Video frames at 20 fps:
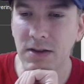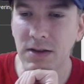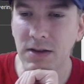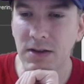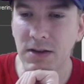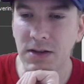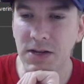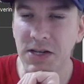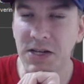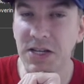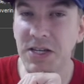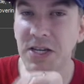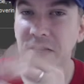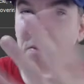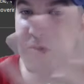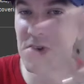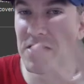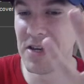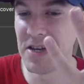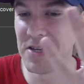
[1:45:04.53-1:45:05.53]
Need to keep
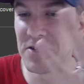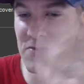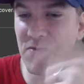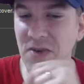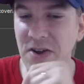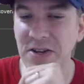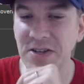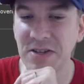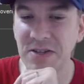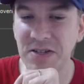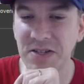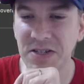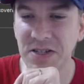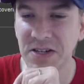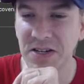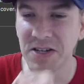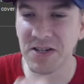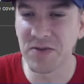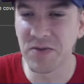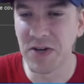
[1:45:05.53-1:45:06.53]
my hand ready to
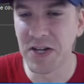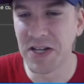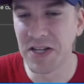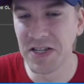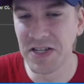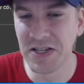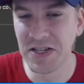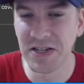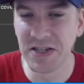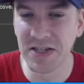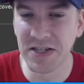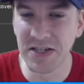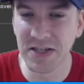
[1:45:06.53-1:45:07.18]
duck when I need to duck.